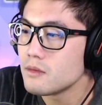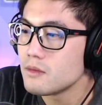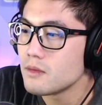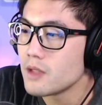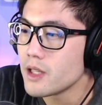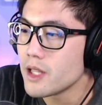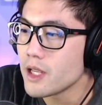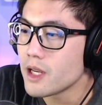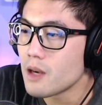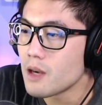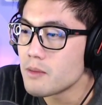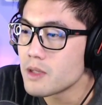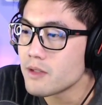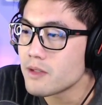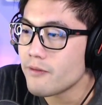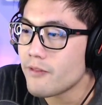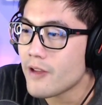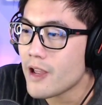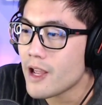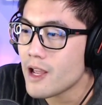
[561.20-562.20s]
Did they come as
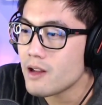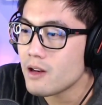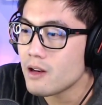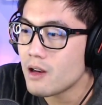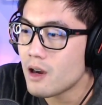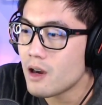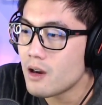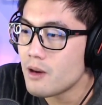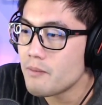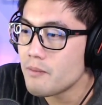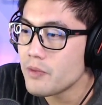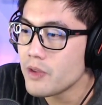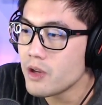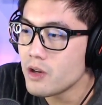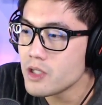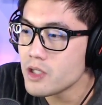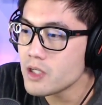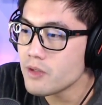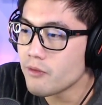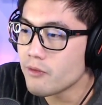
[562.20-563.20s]
fan? Um,
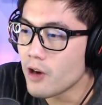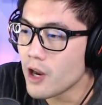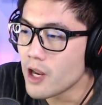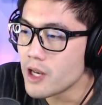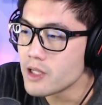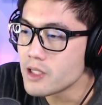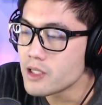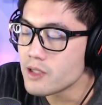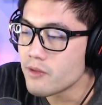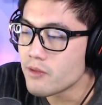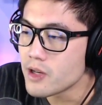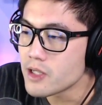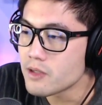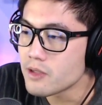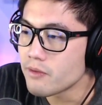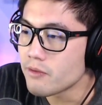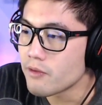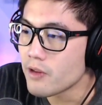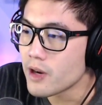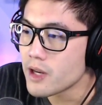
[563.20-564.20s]
no, just friends. Friends
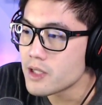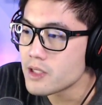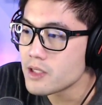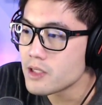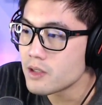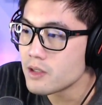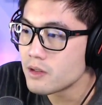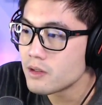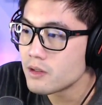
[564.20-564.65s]
of friends.